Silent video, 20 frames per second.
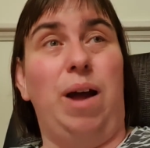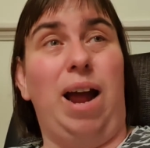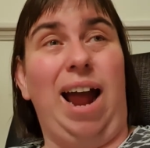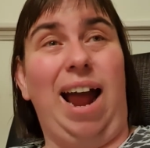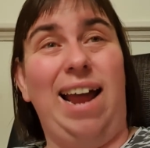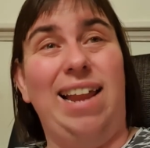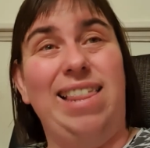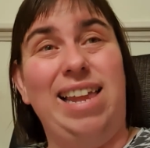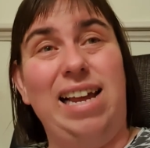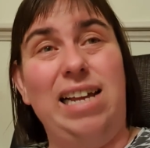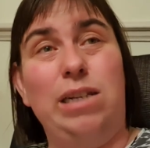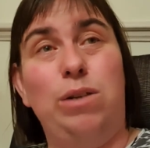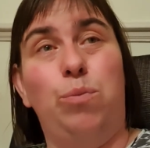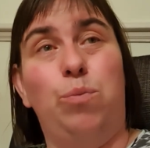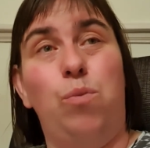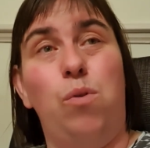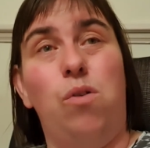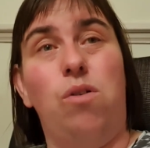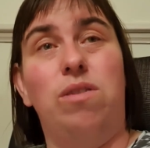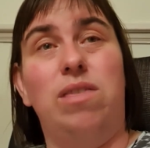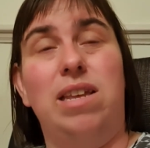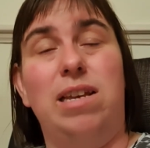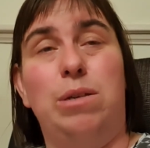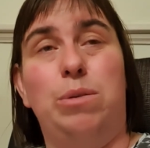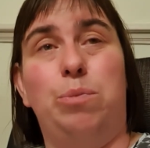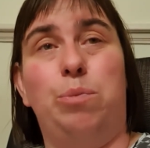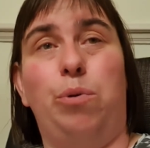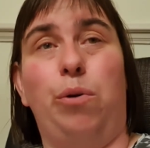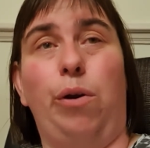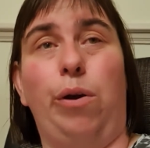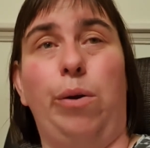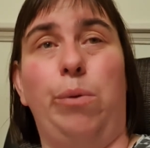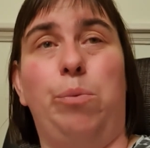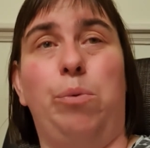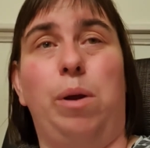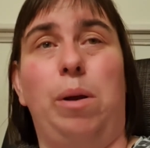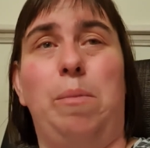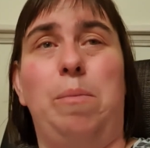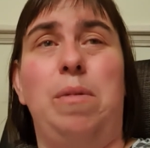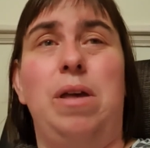And that's what this
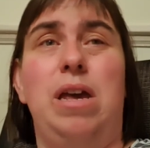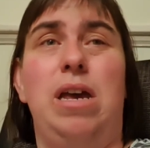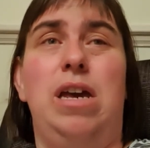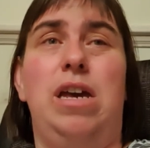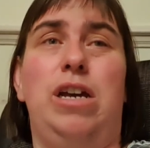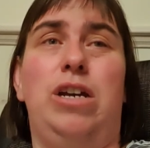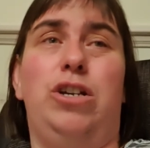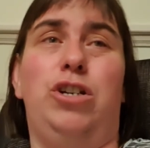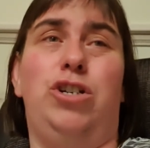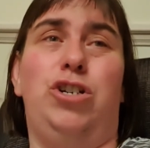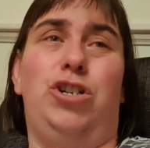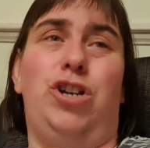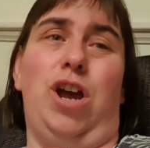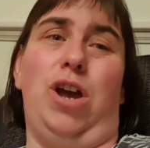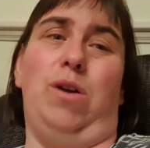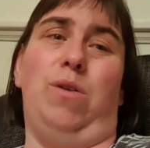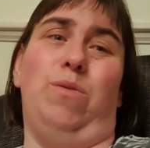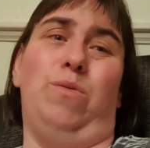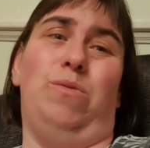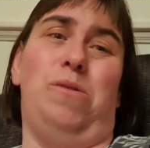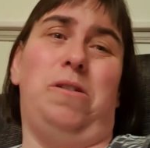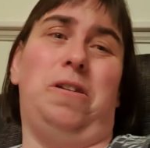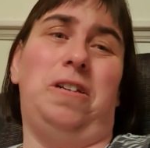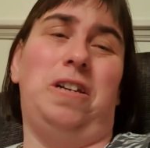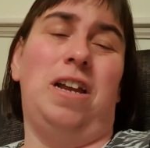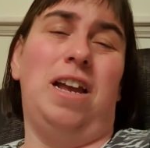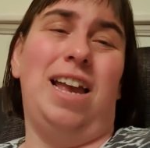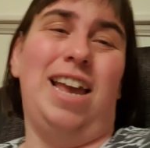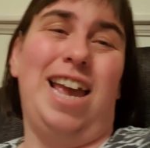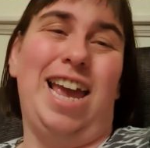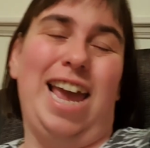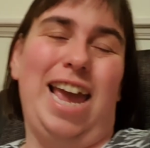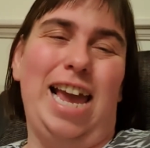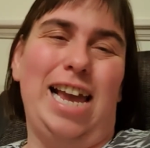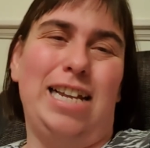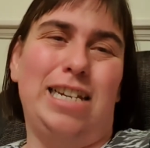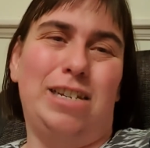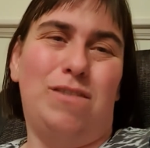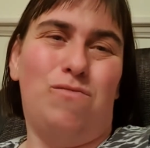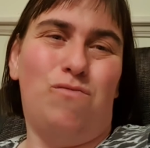program shows.
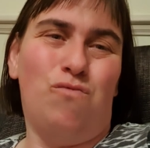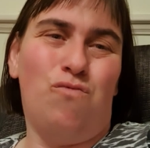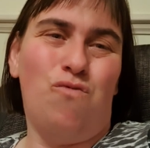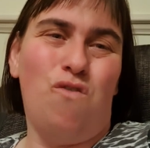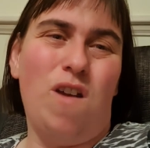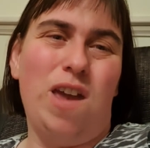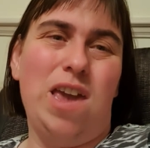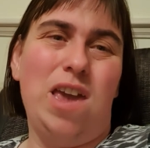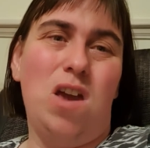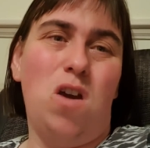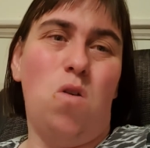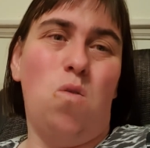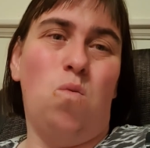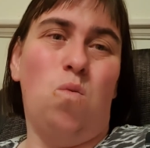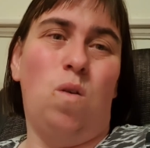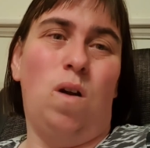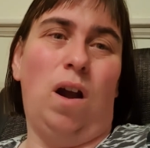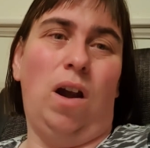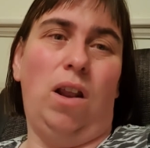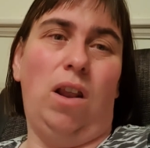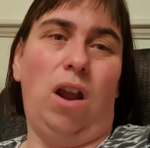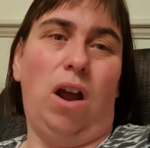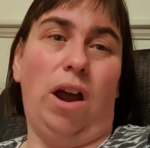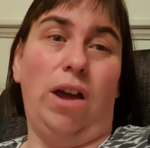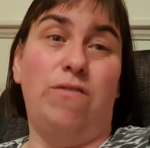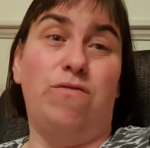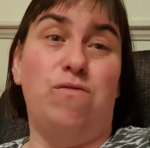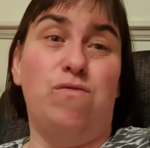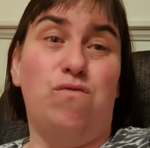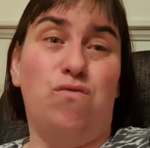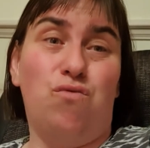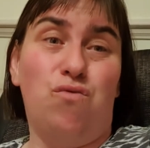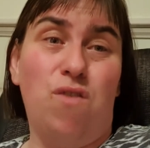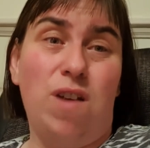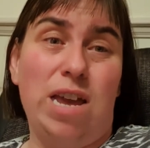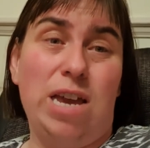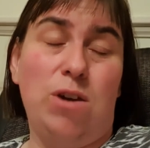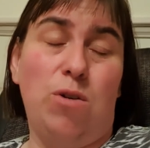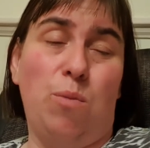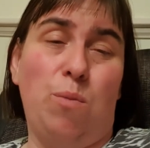It's real life,
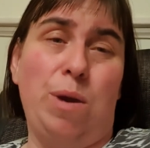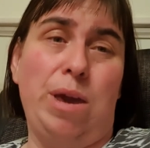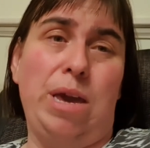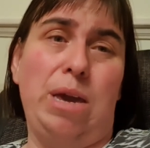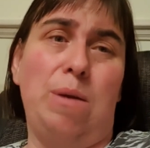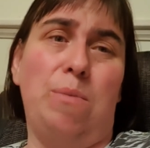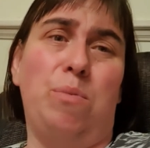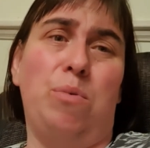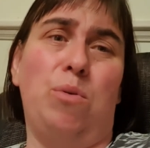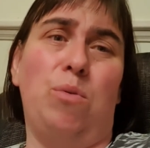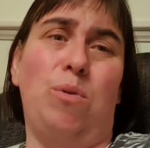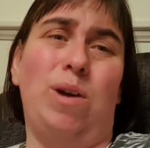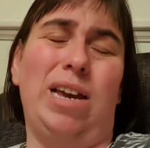real people.